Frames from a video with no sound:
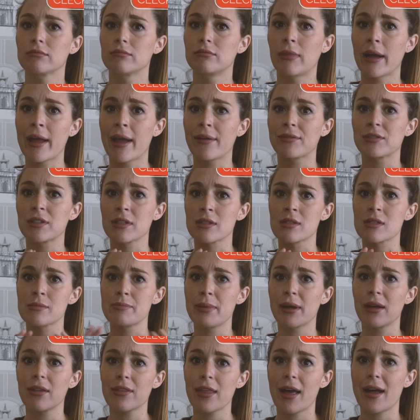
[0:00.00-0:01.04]
Might have to
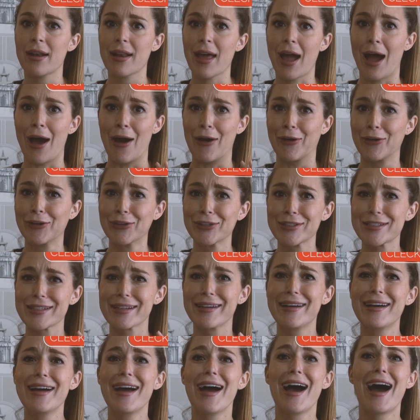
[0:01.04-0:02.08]
spell that out.
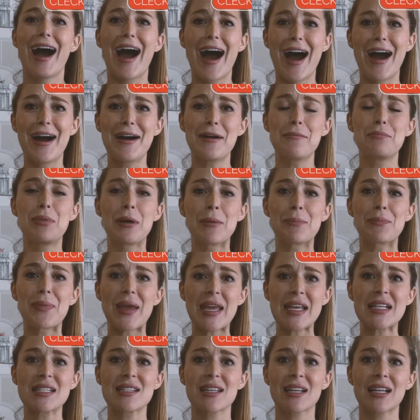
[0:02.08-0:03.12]
But
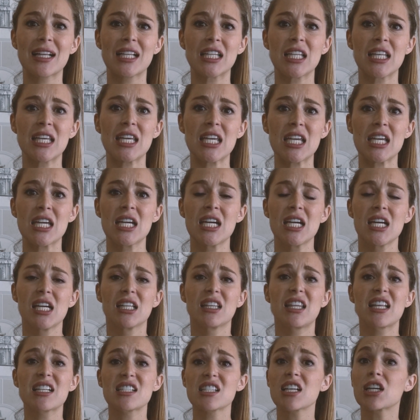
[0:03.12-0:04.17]
basically,
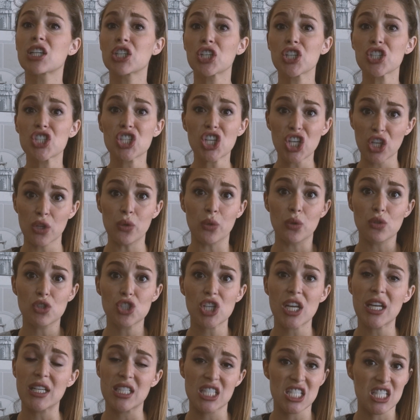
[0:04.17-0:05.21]
this sucker's
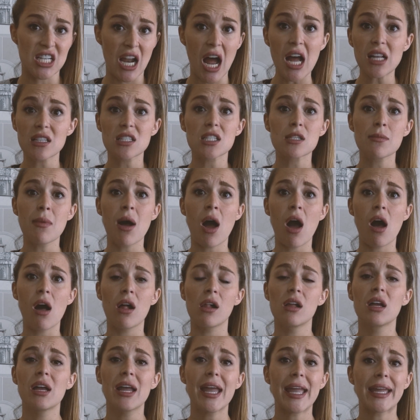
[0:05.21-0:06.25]
huge. It's not
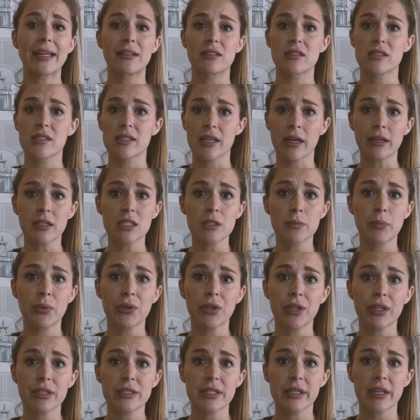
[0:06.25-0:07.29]
small, it sucks
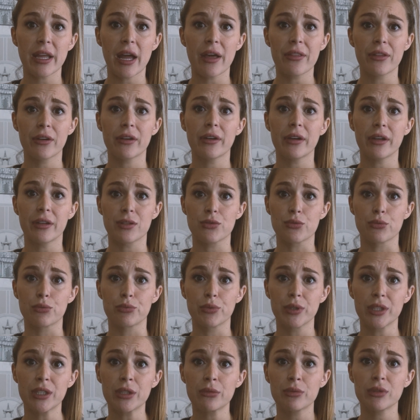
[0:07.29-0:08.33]
putting together, it's
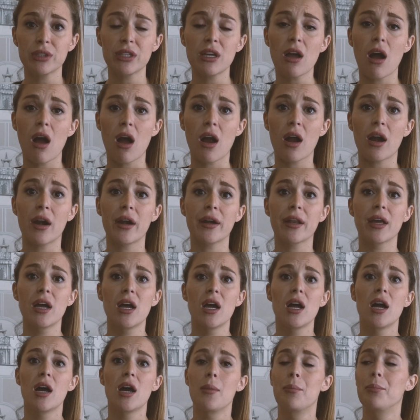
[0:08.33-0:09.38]
really, really hard,
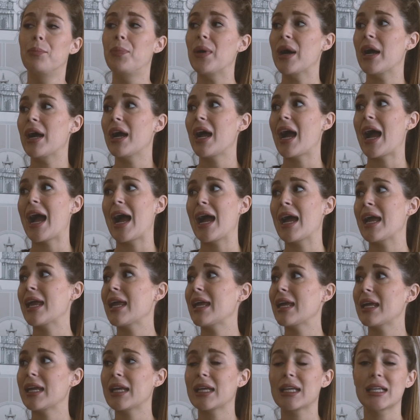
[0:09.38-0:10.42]
but
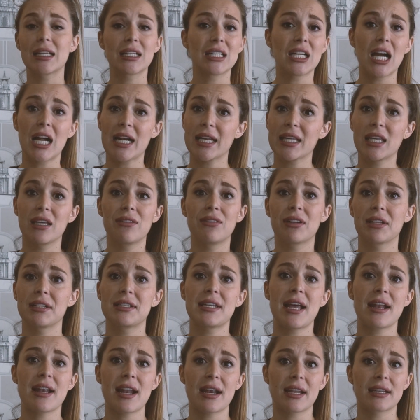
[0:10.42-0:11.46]
I gotta give it a
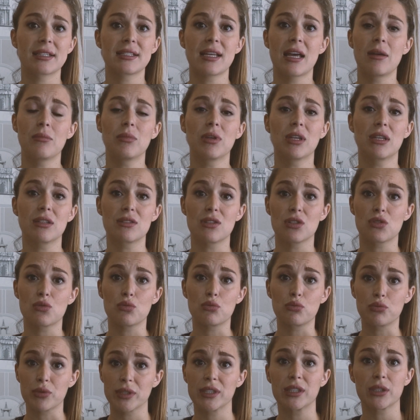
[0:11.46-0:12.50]
10 out of 10 because it's
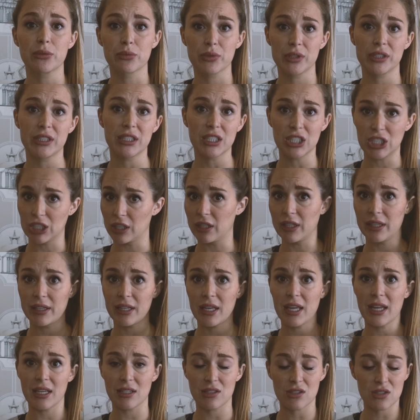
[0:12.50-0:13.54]
really, really good.
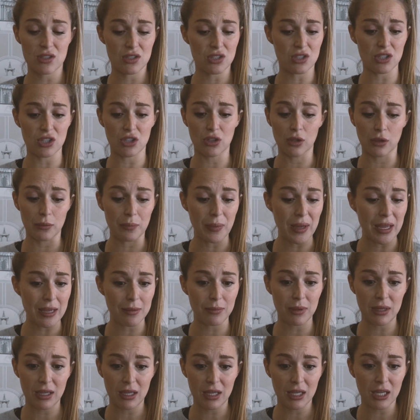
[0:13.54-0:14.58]
It's, your
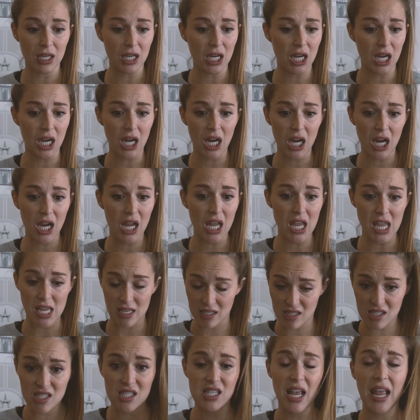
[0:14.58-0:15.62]
baby
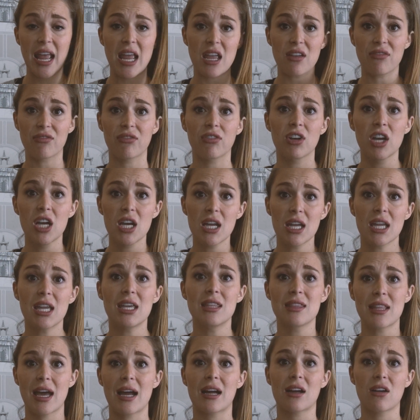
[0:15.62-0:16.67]
is safe
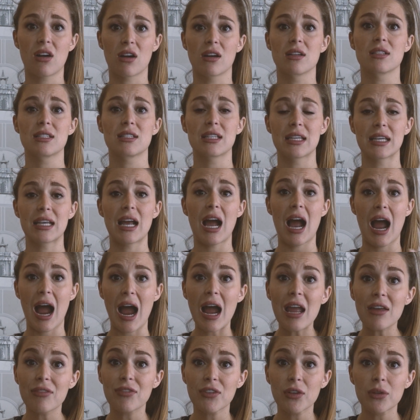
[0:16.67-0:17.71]
in that car seat.
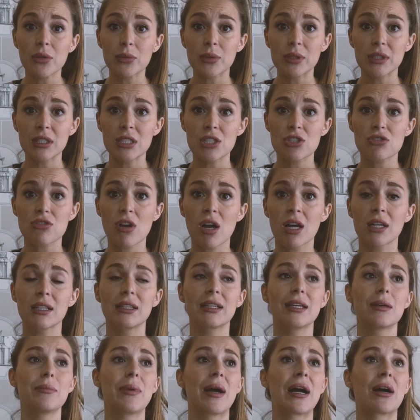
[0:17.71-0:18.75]
I feel really
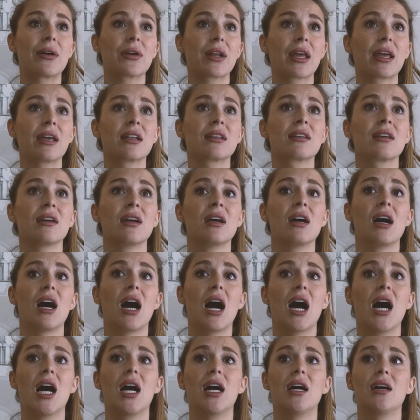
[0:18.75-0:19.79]
strongly about it.
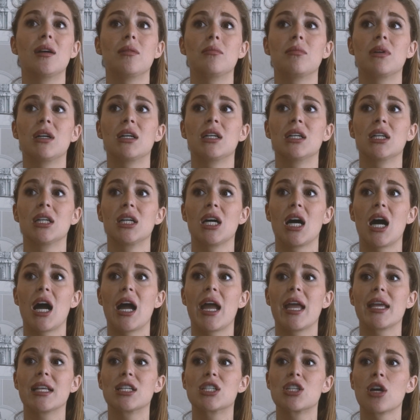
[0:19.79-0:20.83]
I
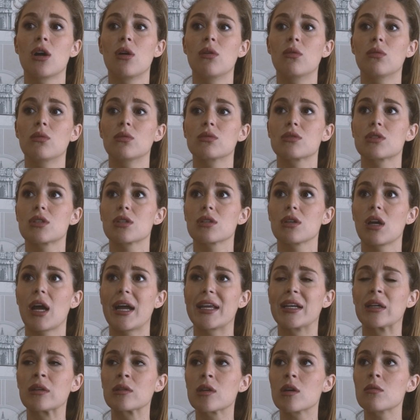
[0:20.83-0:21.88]
don't
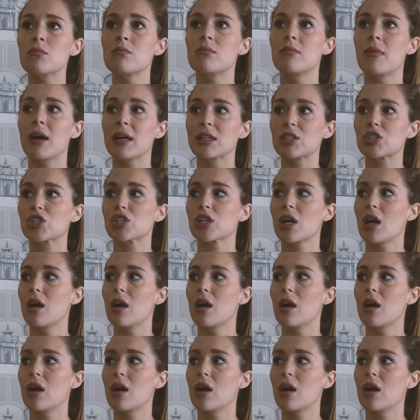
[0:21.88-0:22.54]
know much